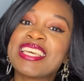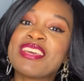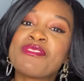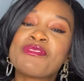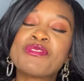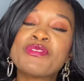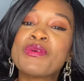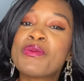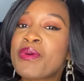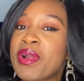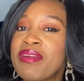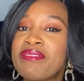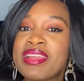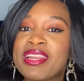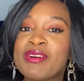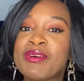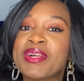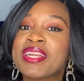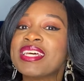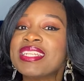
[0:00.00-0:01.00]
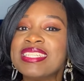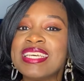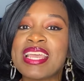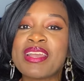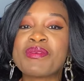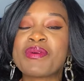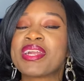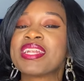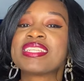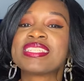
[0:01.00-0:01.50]
if you wear it on a day
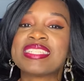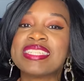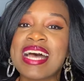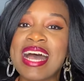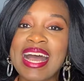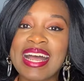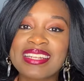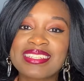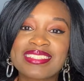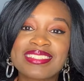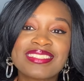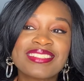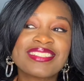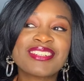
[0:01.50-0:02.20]
where it's not